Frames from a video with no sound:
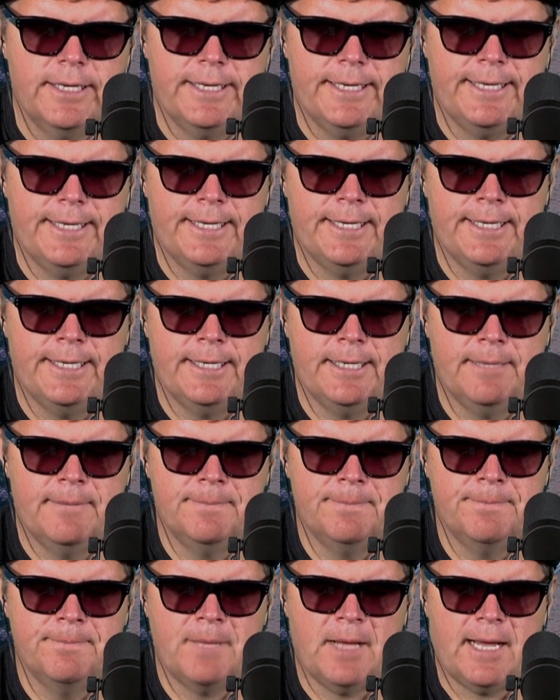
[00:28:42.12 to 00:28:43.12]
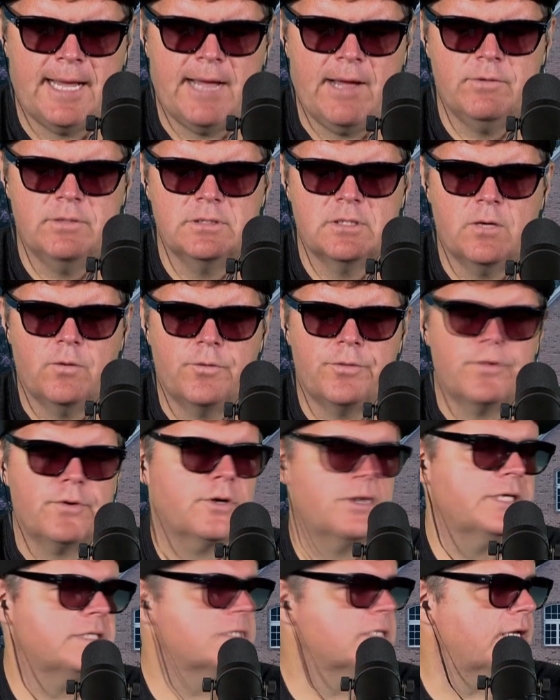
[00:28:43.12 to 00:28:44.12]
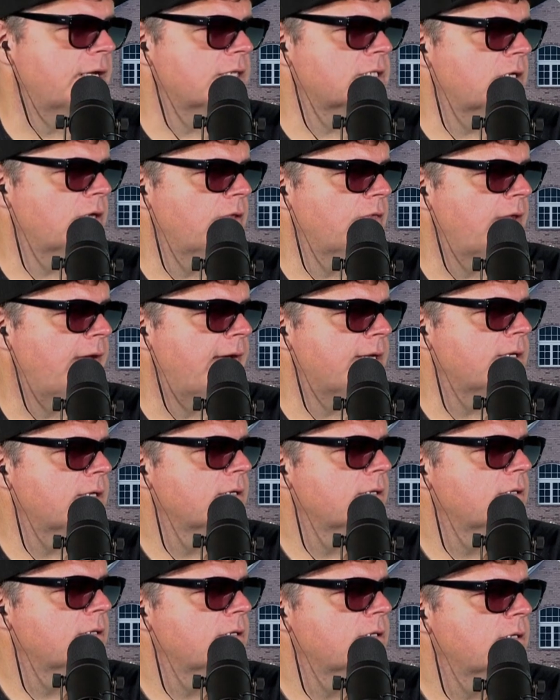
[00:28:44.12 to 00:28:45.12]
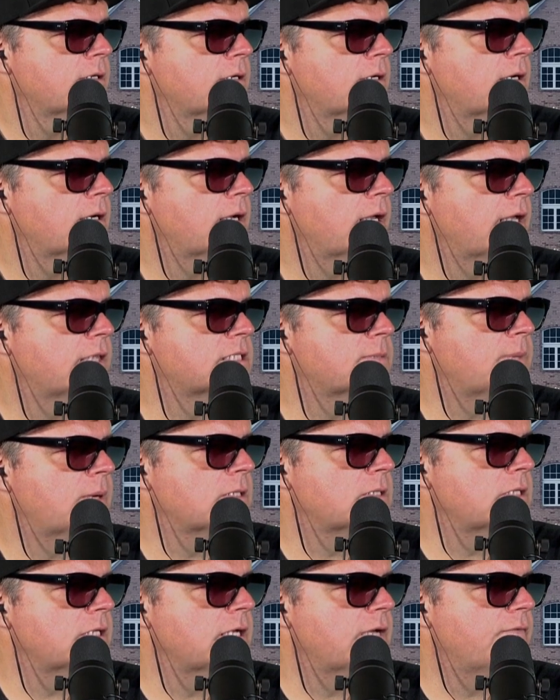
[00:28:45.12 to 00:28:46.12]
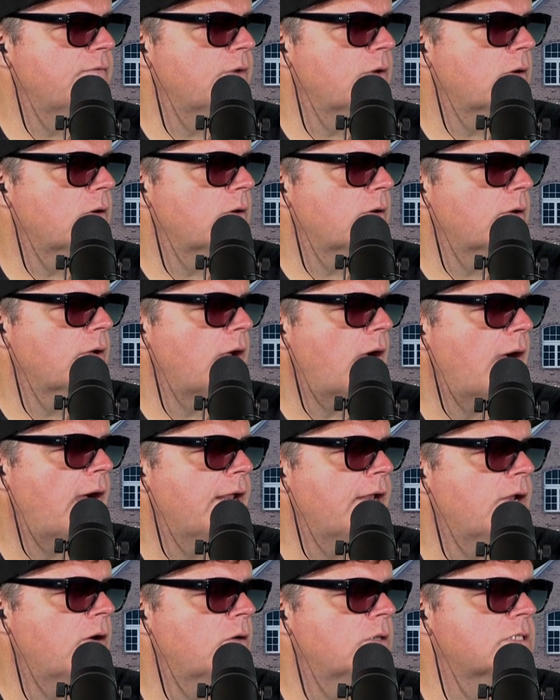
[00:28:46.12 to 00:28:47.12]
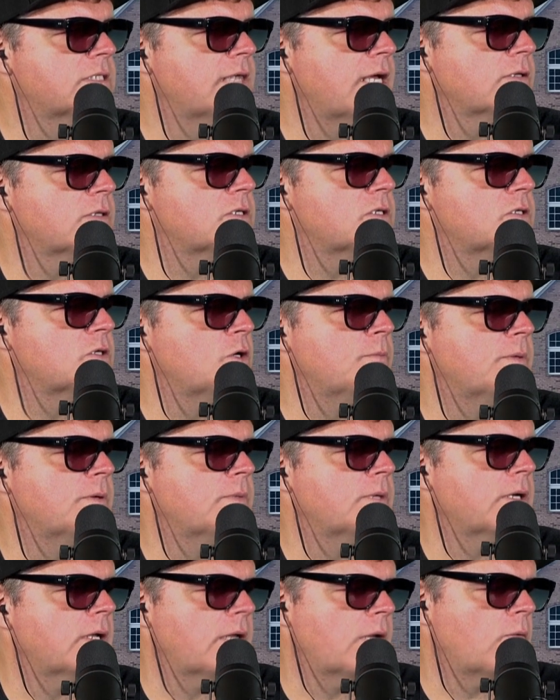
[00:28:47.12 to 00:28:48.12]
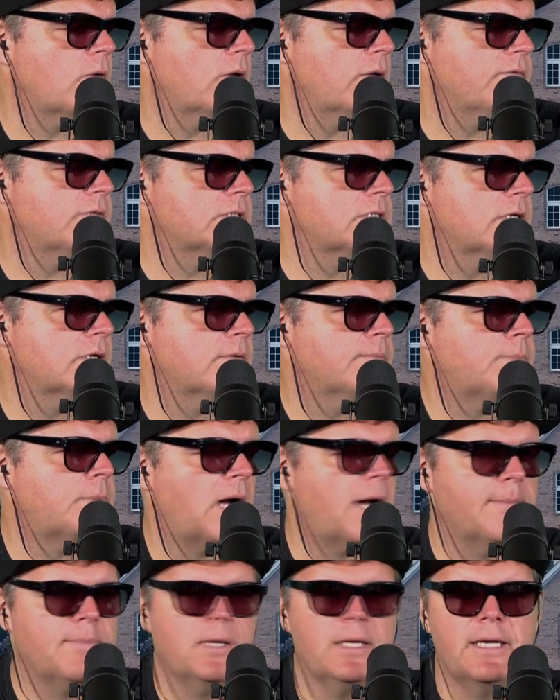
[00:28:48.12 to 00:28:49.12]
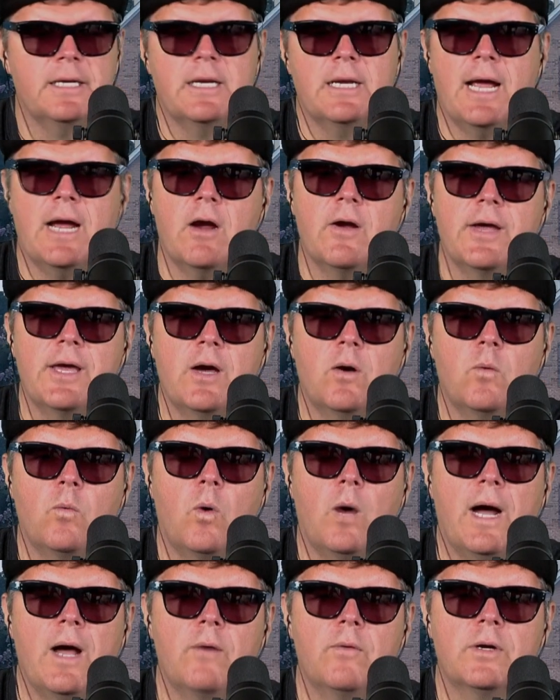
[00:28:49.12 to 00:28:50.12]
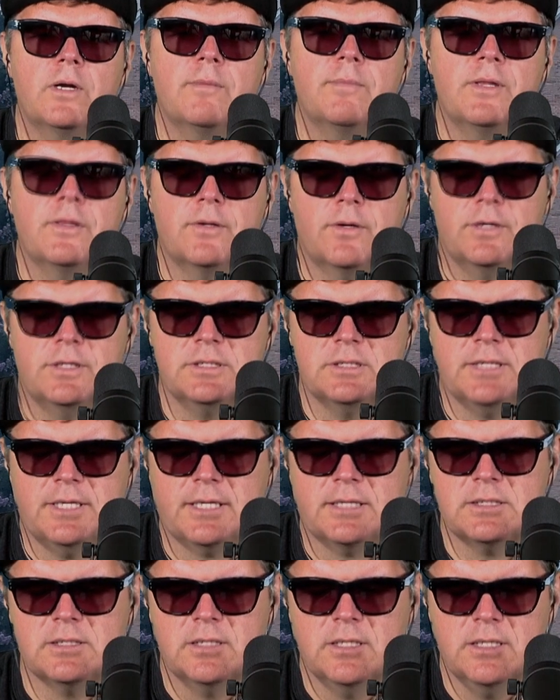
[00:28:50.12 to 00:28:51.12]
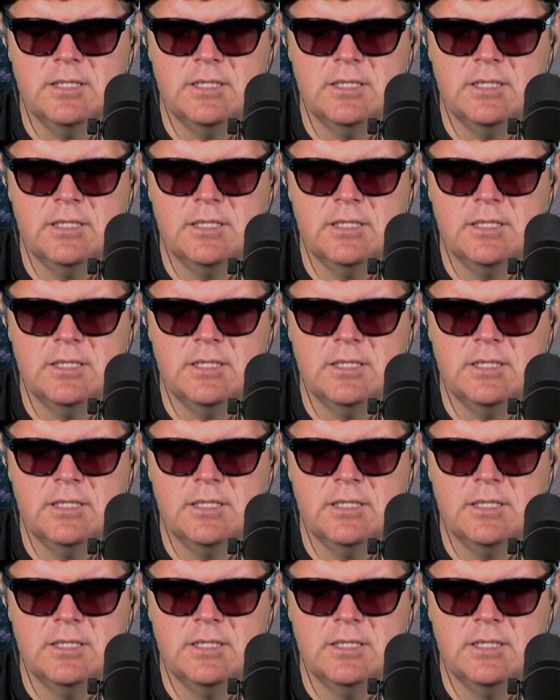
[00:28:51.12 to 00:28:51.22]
I would go 36 on that, especially if you're, I know it sounds stupid when you're like, well, if it's in a populated area, why would it be 36?